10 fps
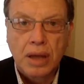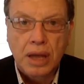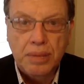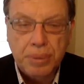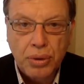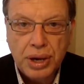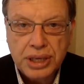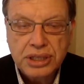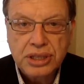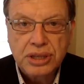
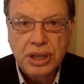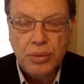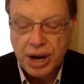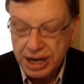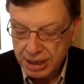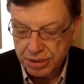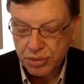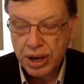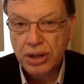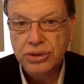employees that were
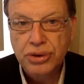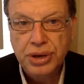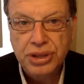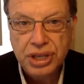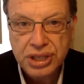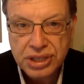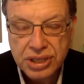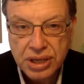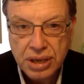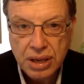AWOL during
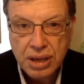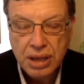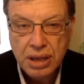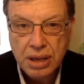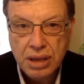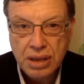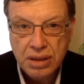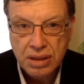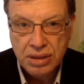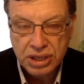this
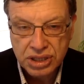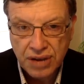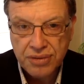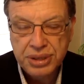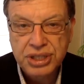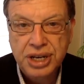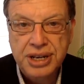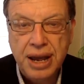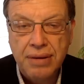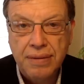government
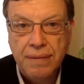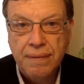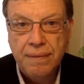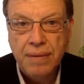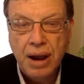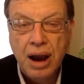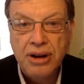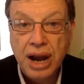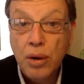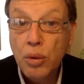shutdown are
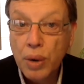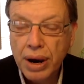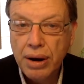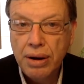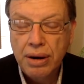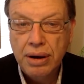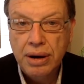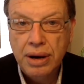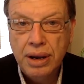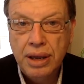now aware
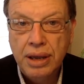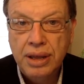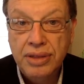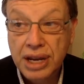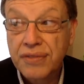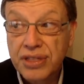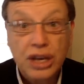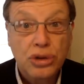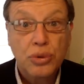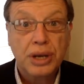that if
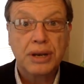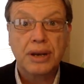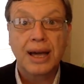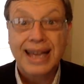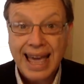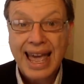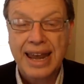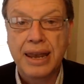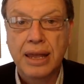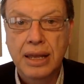they do it
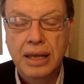again,